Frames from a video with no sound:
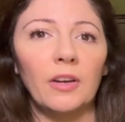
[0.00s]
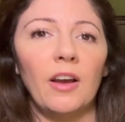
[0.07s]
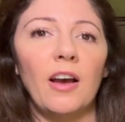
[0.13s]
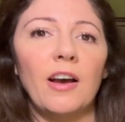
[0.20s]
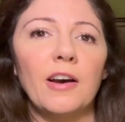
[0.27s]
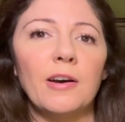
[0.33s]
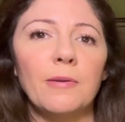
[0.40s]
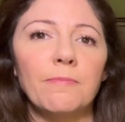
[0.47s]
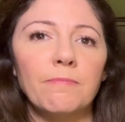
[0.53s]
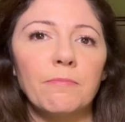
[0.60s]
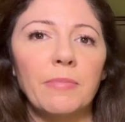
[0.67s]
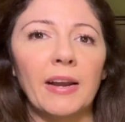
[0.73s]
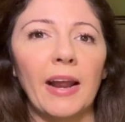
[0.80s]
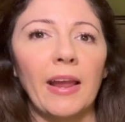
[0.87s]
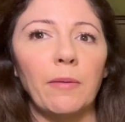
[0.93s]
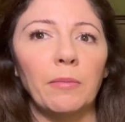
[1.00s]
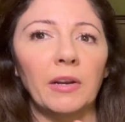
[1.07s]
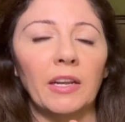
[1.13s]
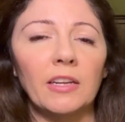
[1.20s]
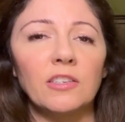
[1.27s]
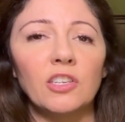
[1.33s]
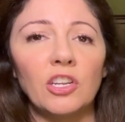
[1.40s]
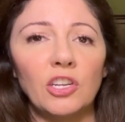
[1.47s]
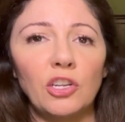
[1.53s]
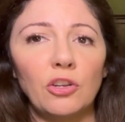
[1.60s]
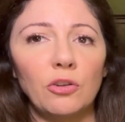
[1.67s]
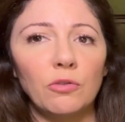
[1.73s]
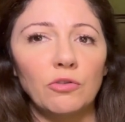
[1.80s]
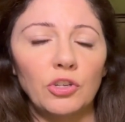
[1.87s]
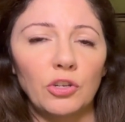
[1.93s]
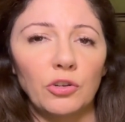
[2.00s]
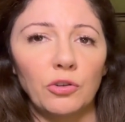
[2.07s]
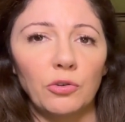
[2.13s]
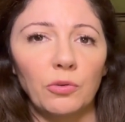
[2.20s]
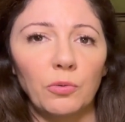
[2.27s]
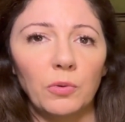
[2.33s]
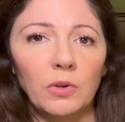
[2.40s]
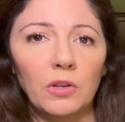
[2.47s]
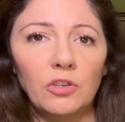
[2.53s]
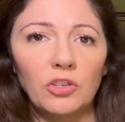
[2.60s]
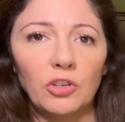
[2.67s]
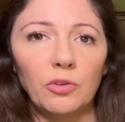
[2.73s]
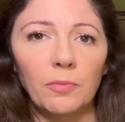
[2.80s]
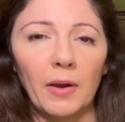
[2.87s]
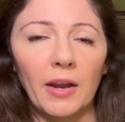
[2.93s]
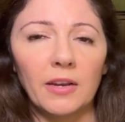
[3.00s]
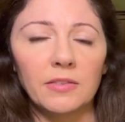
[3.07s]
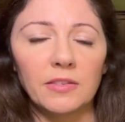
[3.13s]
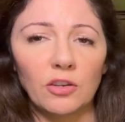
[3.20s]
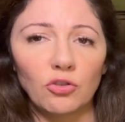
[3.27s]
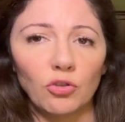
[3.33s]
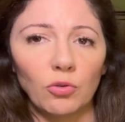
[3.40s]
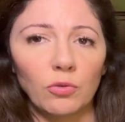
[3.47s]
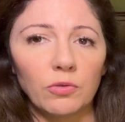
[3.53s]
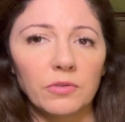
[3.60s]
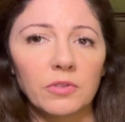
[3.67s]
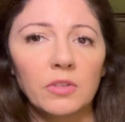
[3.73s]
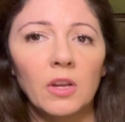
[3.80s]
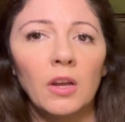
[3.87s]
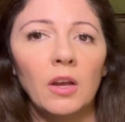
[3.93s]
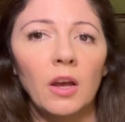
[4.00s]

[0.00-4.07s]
um, but I am going to continue to do my essentials,